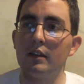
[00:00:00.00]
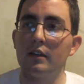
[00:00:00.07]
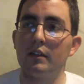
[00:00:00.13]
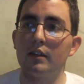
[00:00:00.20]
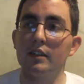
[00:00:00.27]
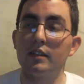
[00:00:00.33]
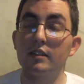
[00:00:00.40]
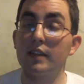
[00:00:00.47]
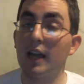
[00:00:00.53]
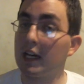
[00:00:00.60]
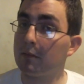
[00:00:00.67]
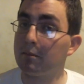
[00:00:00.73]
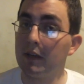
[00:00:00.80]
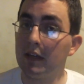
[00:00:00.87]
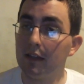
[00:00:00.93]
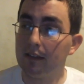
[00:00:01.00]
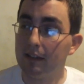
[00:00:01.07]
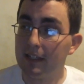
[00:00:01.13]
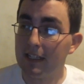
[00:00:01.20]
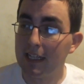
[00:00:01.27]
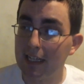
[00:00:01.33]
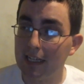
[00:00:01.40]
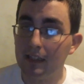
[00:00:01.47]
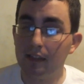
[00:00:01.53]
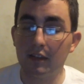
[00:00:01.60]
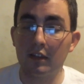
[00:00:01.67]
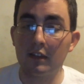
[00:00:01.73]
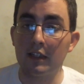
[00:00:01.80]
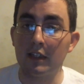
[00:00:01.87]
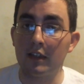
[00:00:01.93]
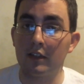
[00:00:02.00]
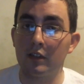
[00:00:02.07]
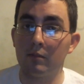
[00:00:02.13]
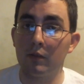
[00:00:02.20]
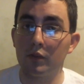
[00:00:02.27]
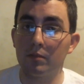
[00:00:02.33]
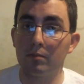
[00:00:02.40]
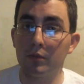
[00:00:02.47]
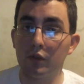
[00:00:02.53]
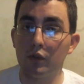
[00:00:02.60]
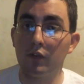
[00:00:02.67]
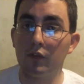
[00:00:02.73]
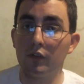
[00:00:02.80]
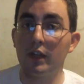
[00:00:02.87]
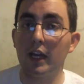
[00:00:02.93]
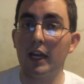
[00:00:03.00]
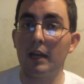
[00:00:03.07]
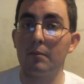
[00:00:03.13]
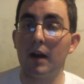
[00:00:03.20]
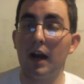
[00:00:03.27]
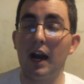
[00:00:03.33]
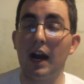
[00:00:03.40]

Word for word: This has gotta be easily the most beautiful game